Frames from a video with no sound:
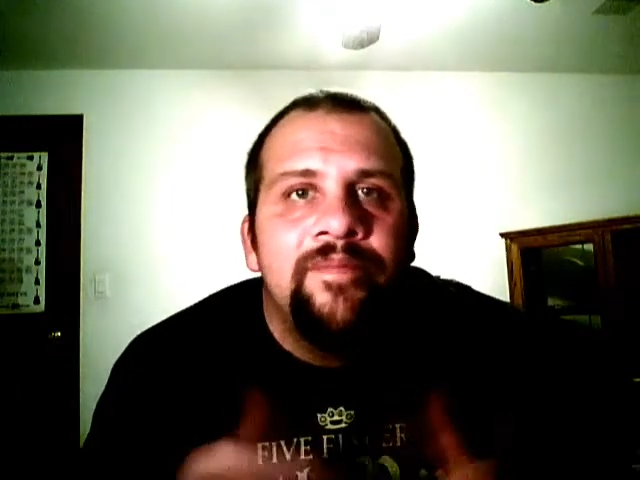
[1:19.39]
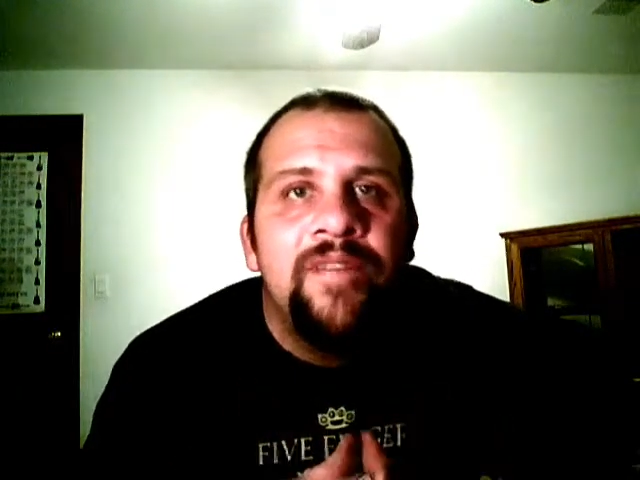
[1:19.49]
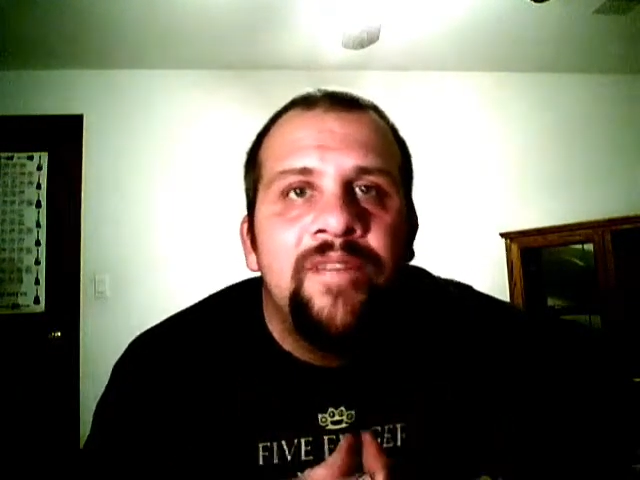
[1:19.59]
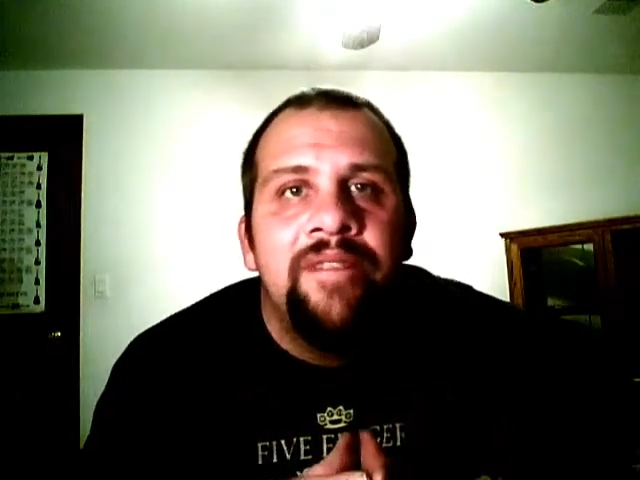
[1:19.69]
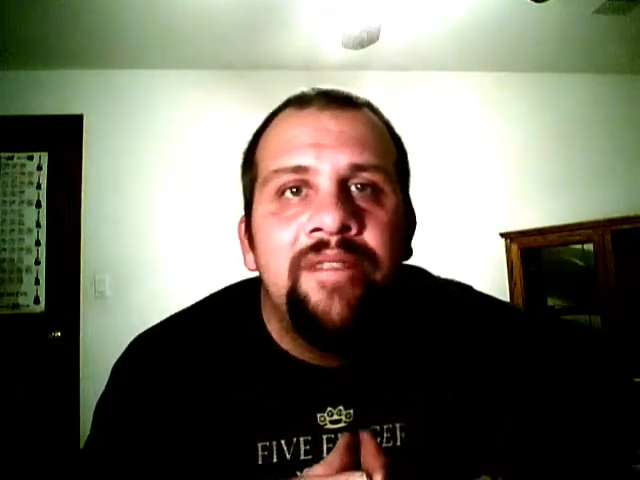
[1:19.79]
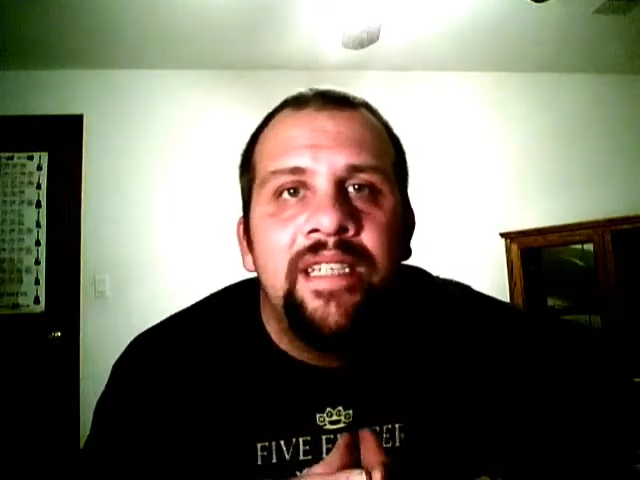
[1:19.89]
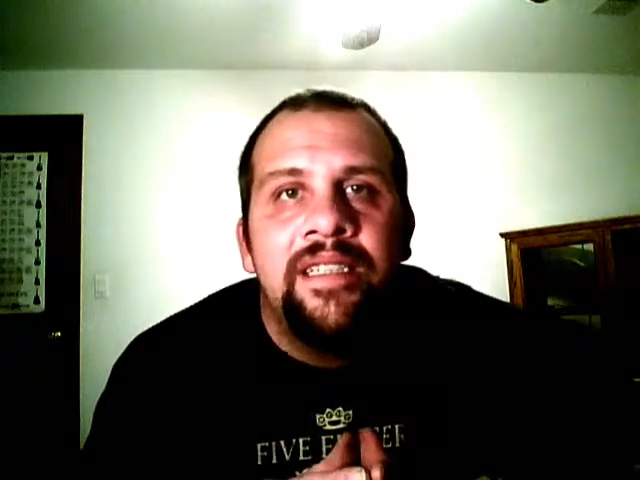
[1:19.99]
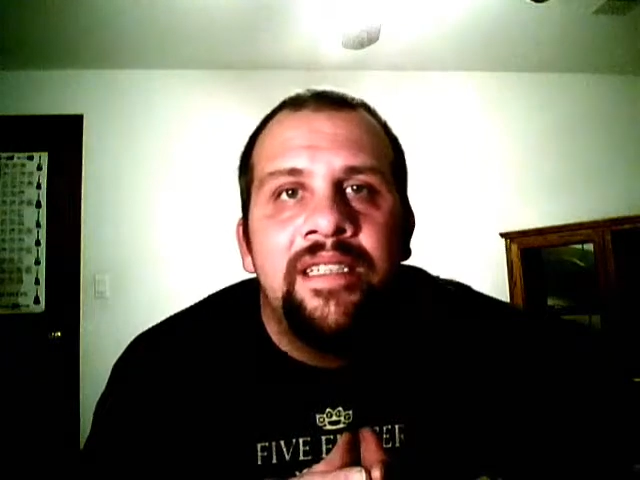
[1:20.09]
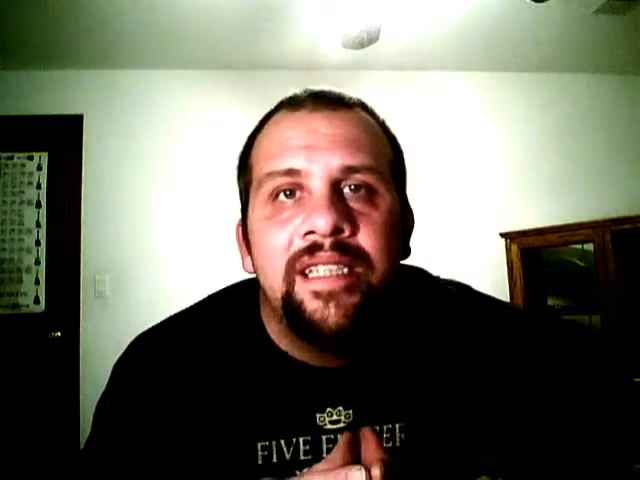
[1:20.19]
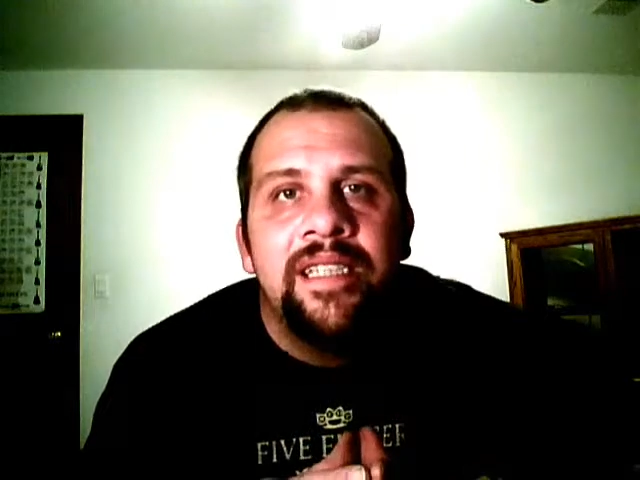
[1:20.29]
50,
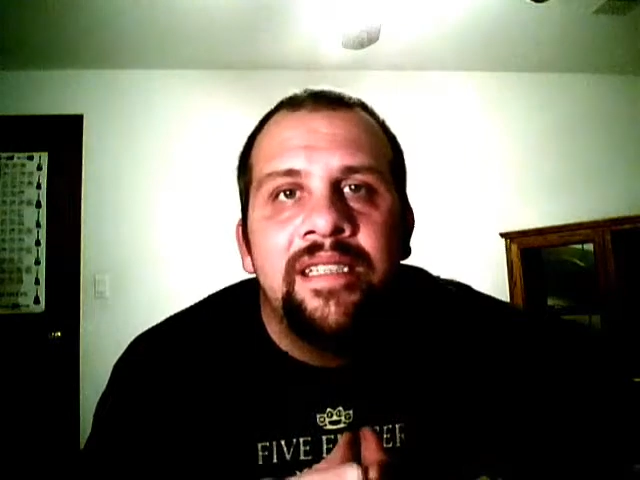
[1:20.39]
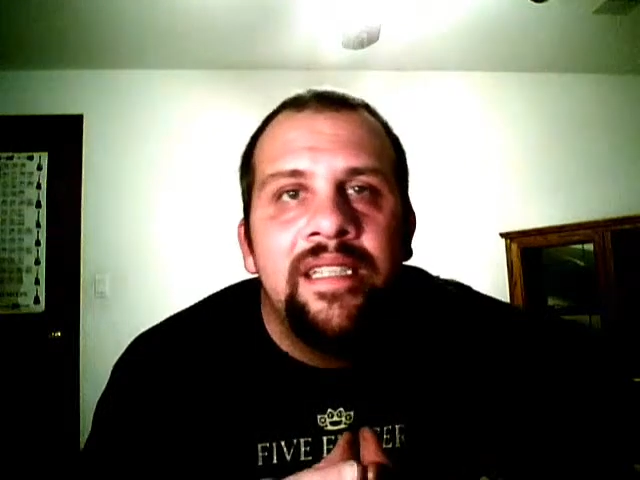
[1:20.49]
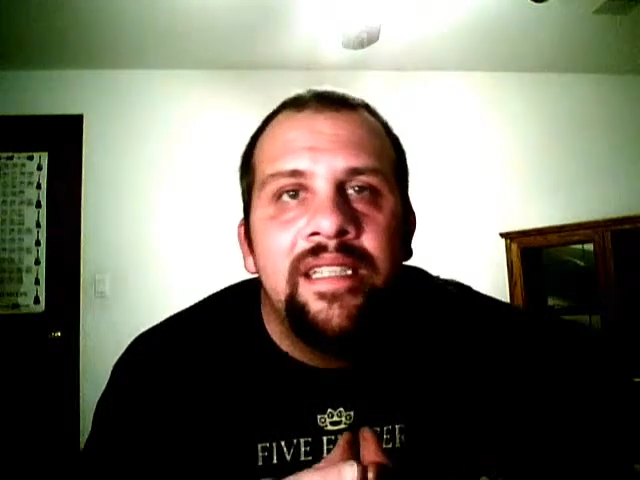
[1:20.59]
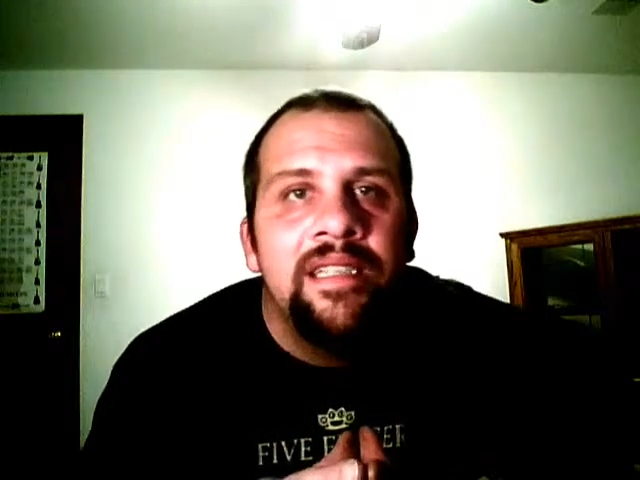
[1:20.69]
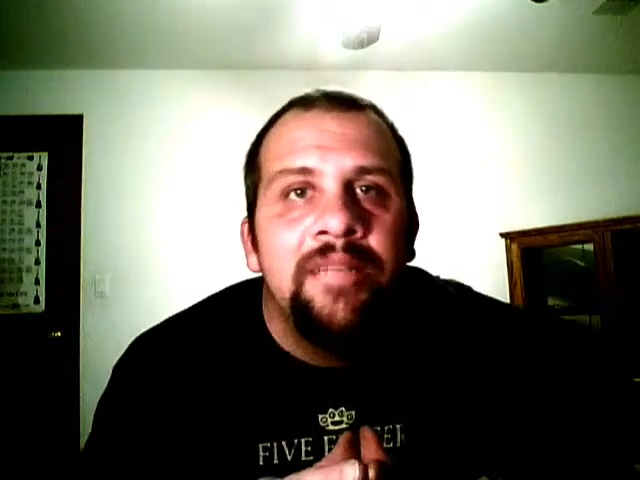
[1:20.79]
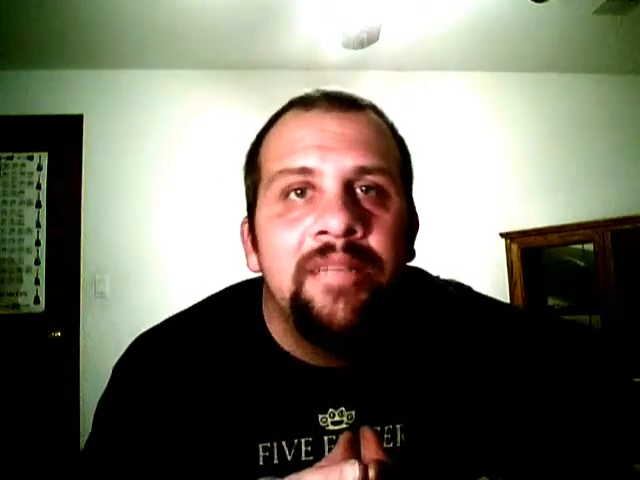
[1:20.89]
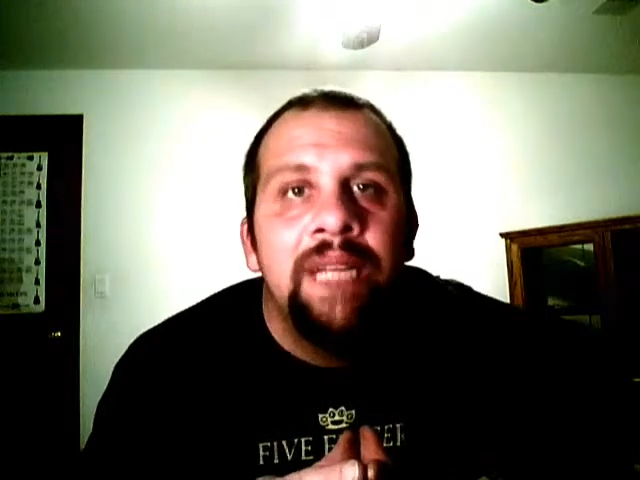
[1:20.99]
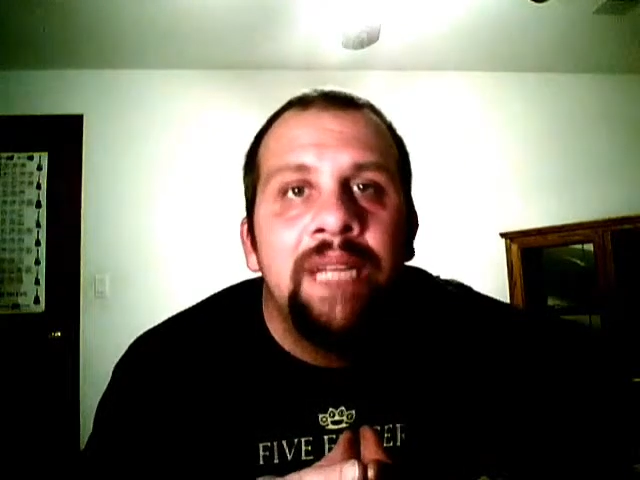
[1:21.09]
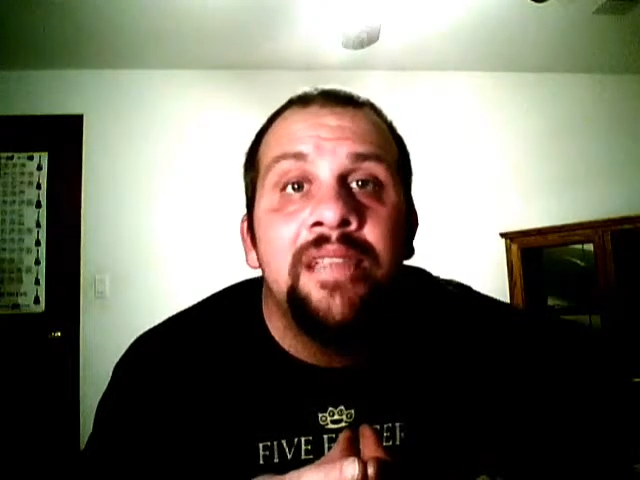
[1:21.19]
60, sometimes